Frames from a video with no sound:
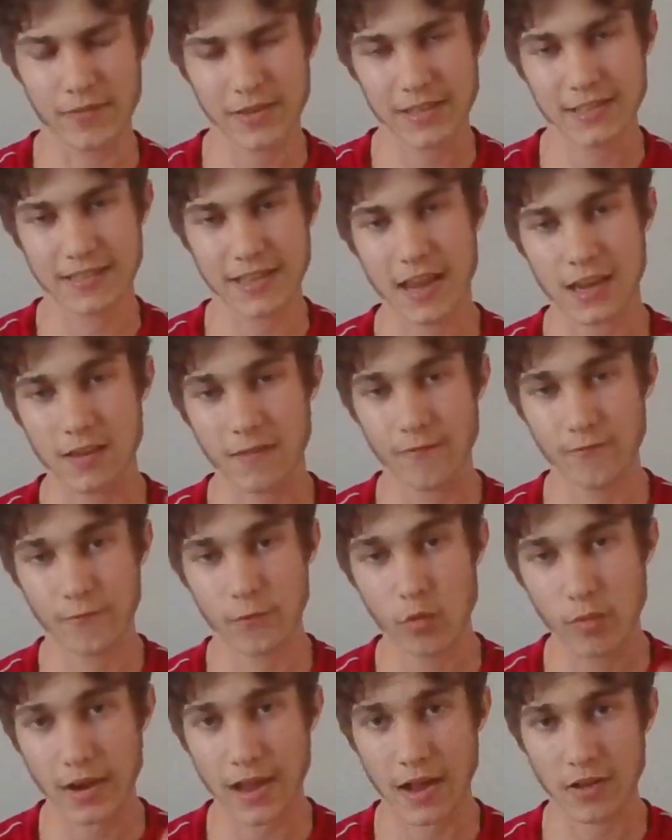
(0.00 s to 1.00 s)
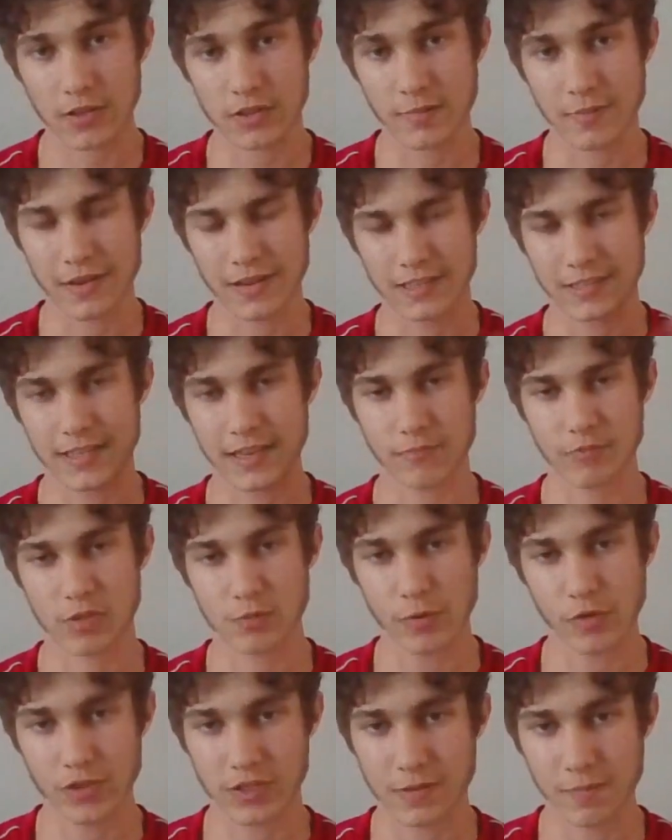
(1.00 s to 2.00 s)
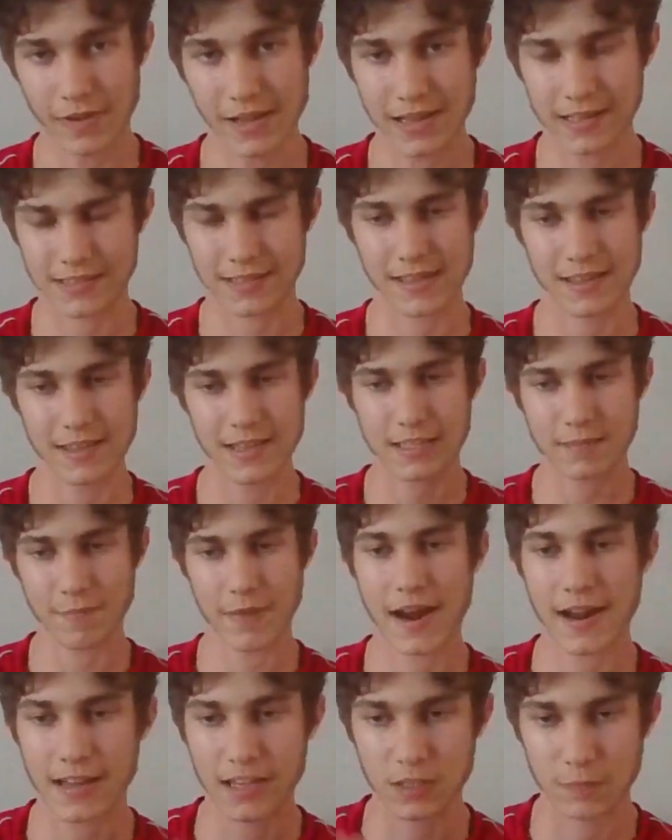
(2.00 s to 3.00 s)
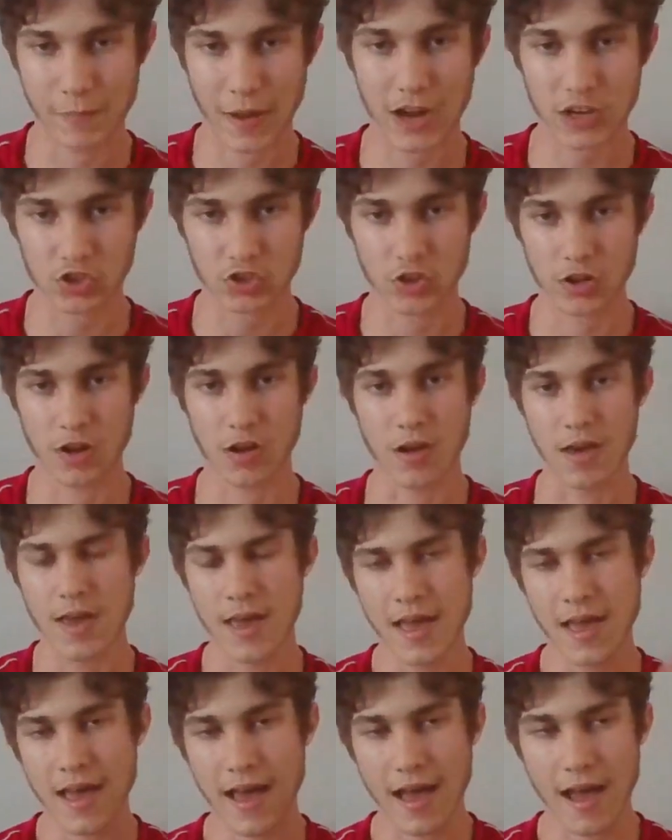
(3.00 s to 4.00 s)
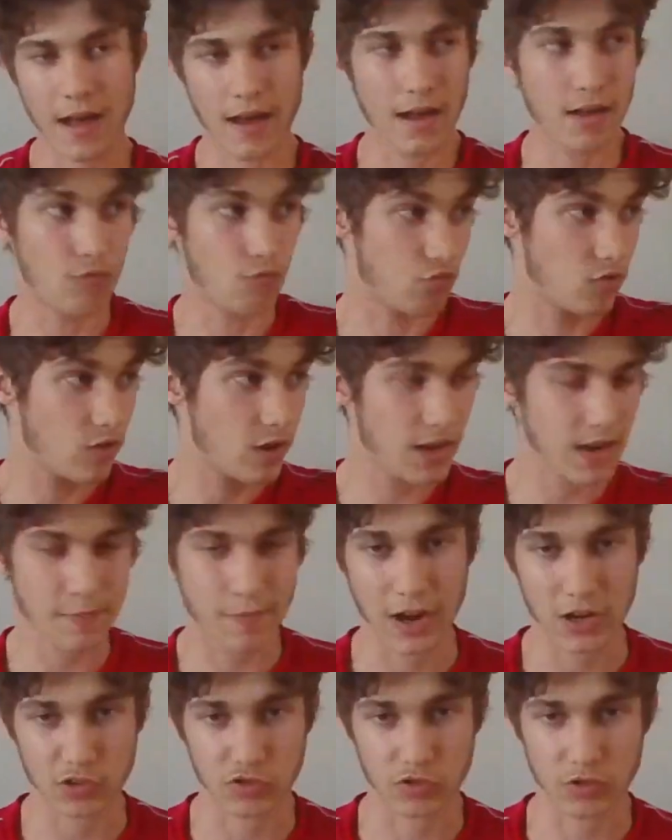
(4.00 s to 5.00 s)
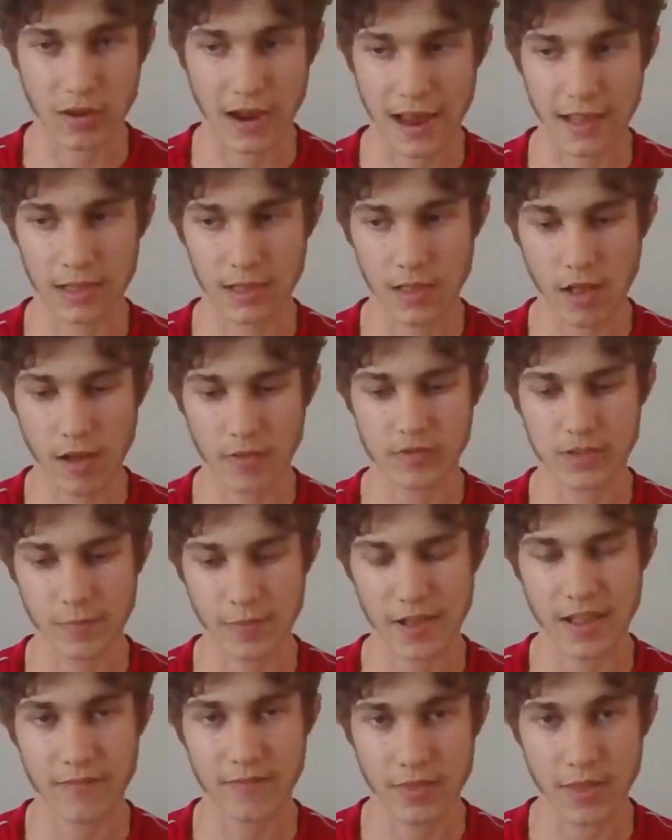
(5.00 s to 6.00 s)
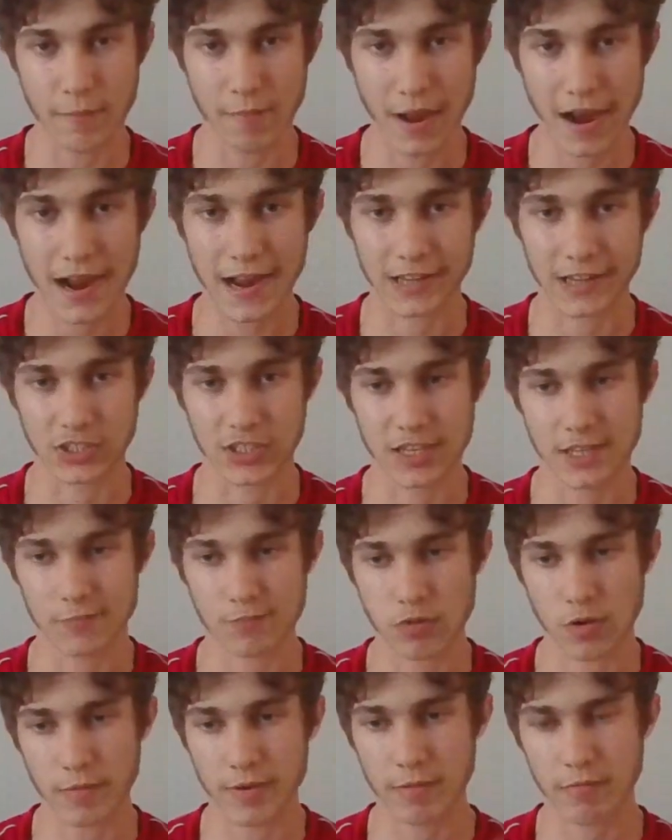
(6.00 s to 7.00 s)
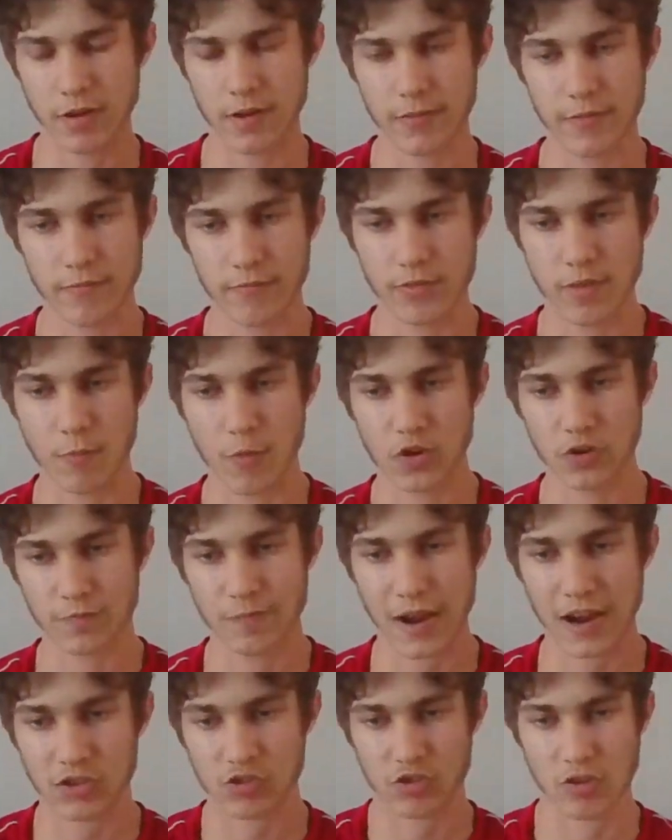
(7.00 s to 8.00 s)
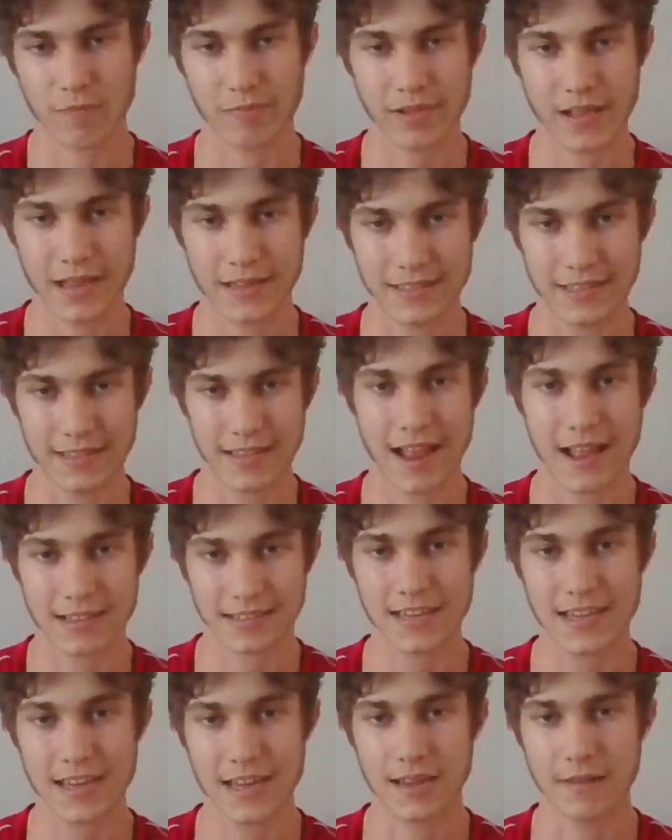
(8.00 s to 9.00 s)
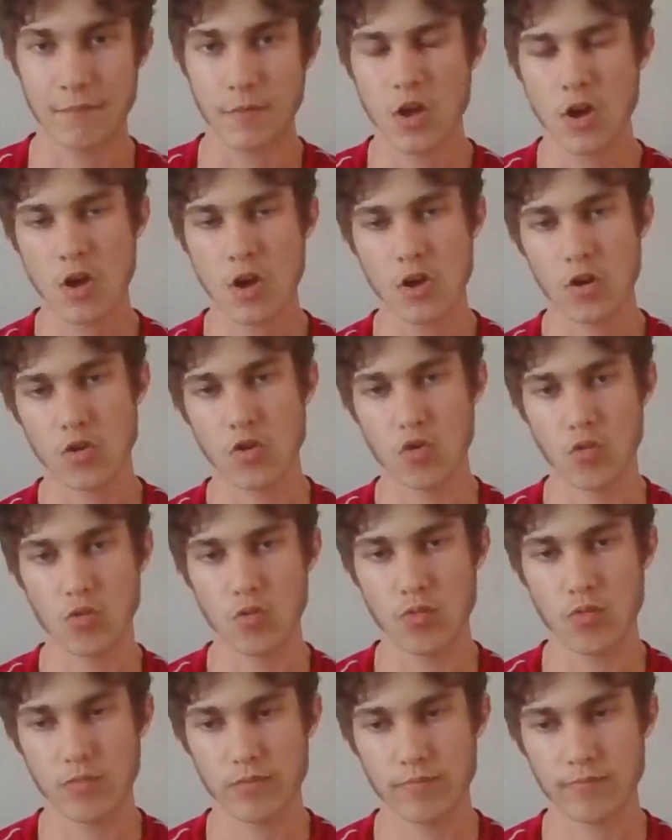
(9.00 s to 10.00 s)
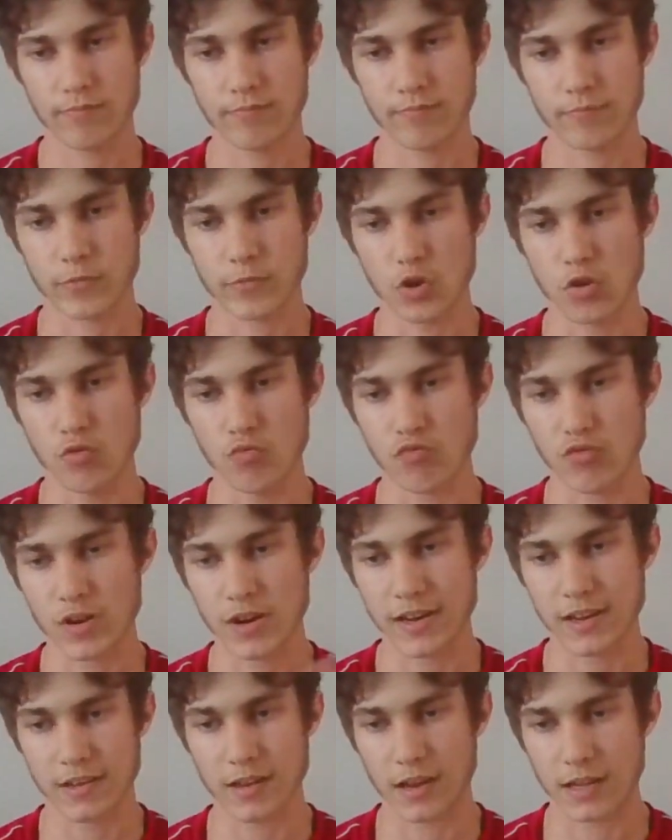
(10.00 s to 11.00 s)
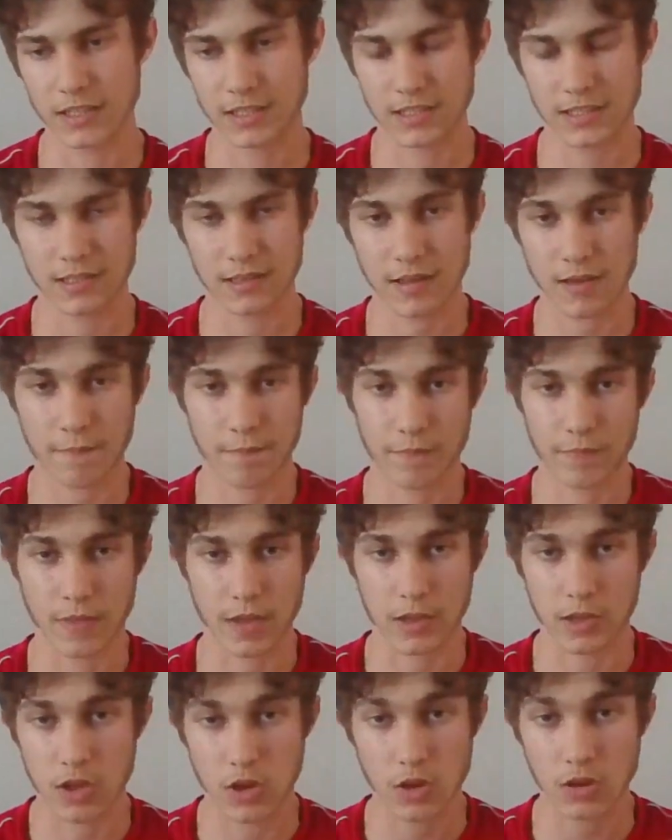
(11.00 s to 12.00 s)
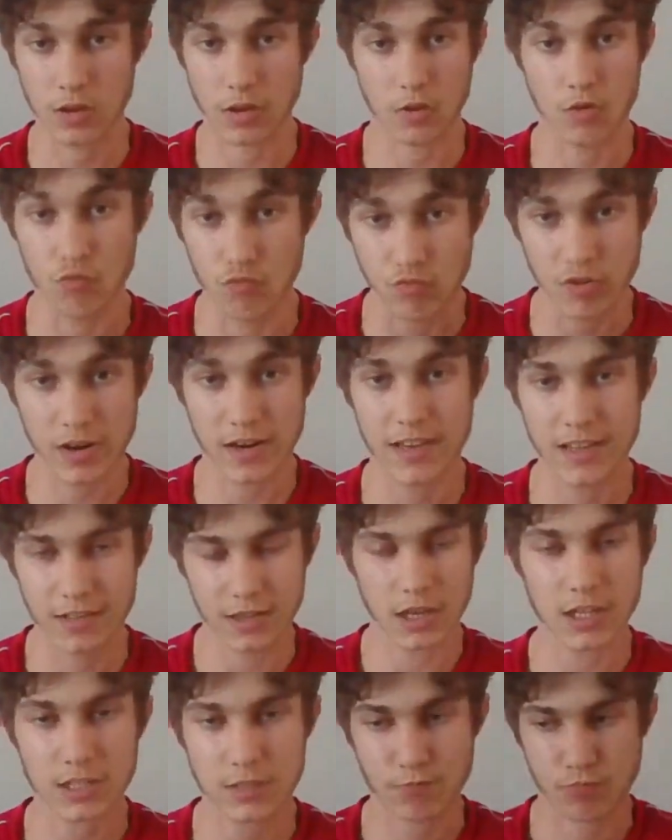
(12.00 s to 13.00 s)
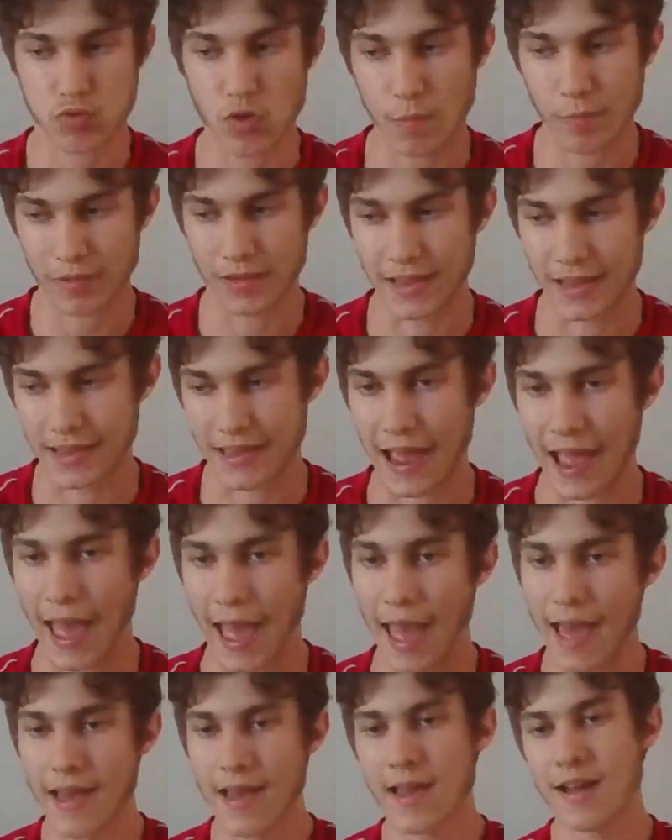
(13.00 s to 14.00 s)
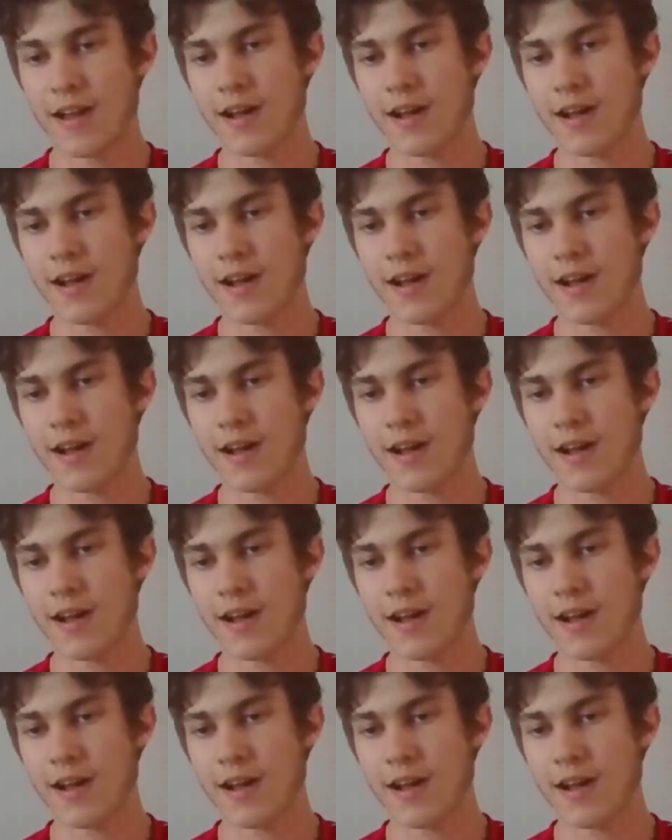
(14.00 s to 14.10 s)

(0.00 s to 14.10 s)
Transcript: He's taken full accountability and responsibility. This man is passionate, uh, really passionate, and loves to play for the badge. He's probably one of the most passionate players in that team who who really does who really does properly care.